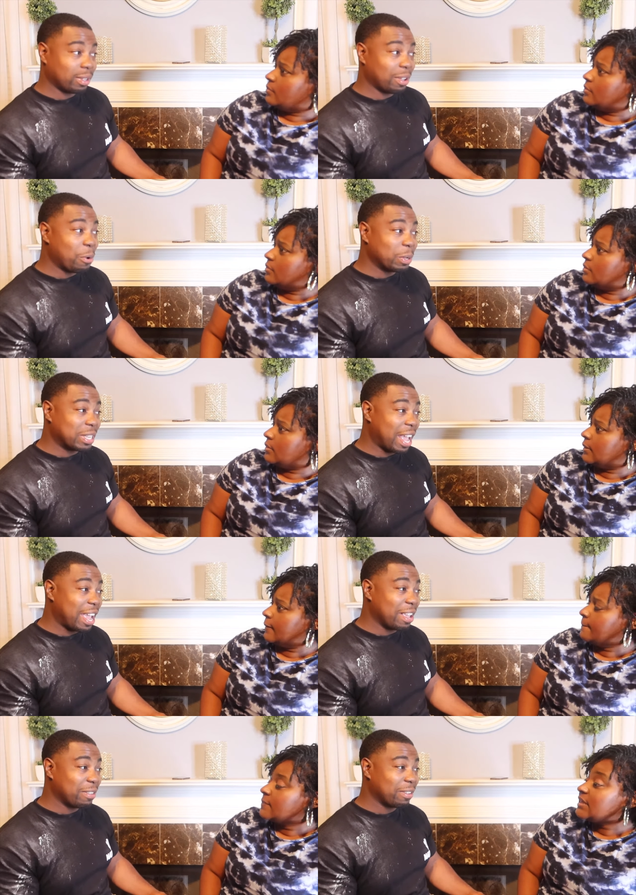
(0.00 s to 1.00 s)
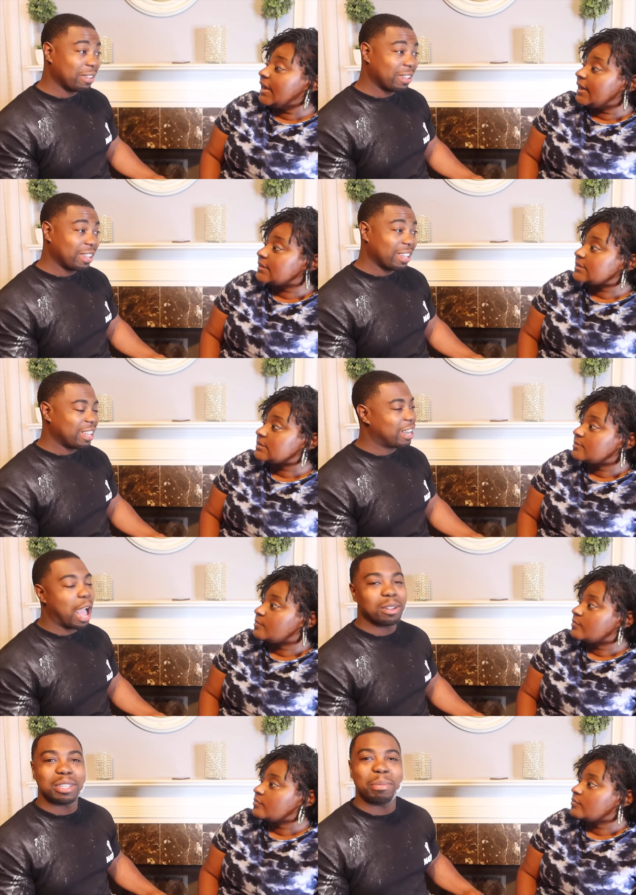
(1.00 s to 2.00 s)
Speaker 1: Who is the eighth? Yes.
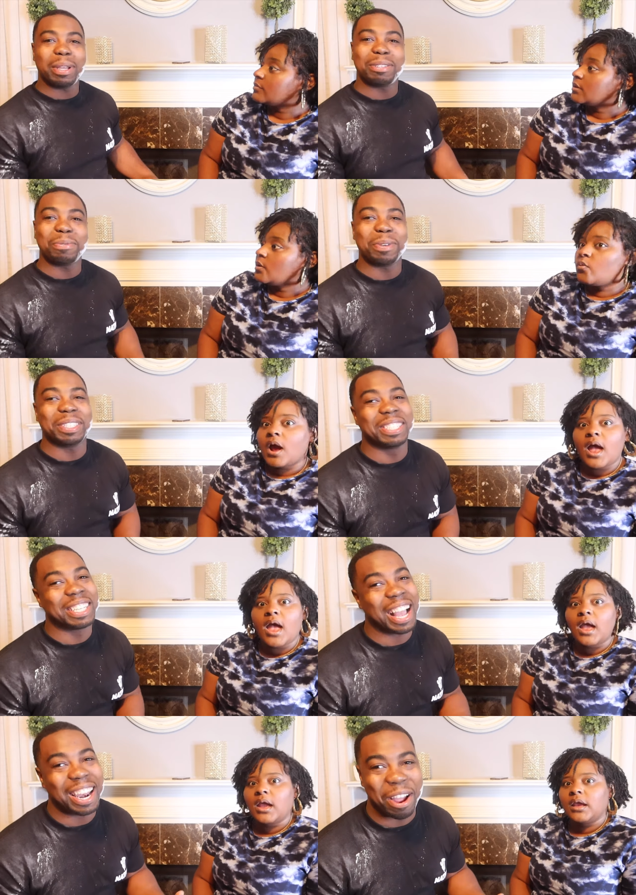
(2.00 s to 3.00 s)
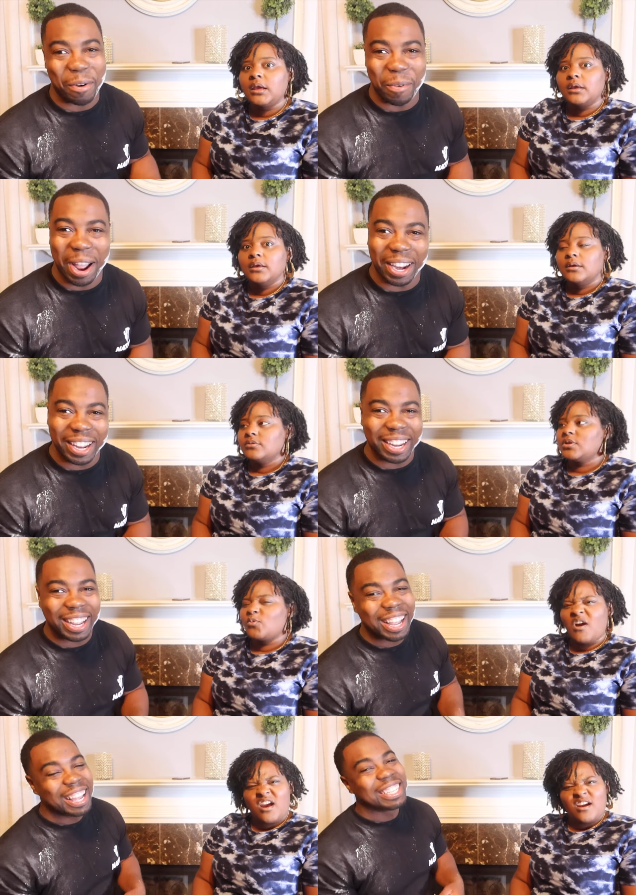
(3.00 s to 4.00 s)
Nah, I'm just messing with right. you. Right.
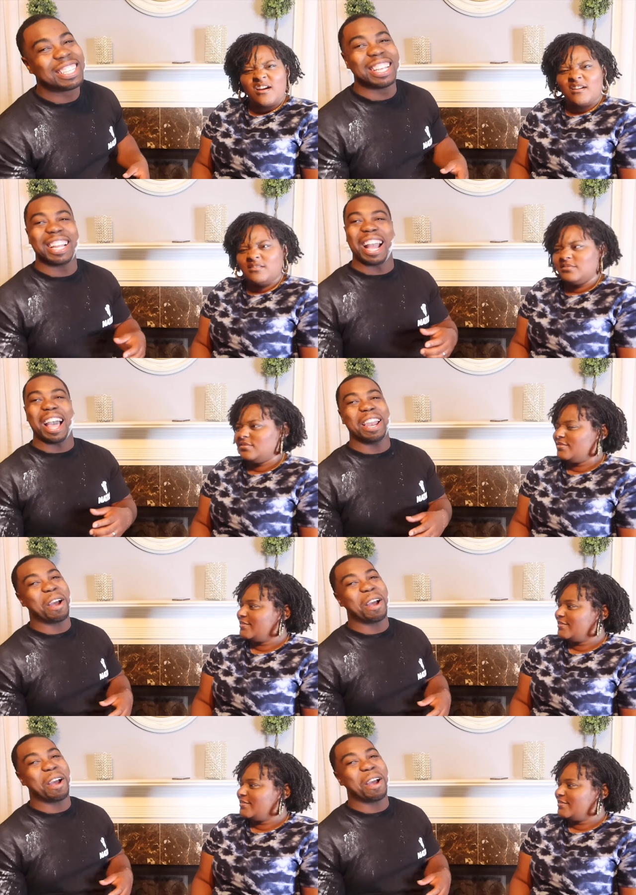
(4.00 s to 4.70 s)
What? She got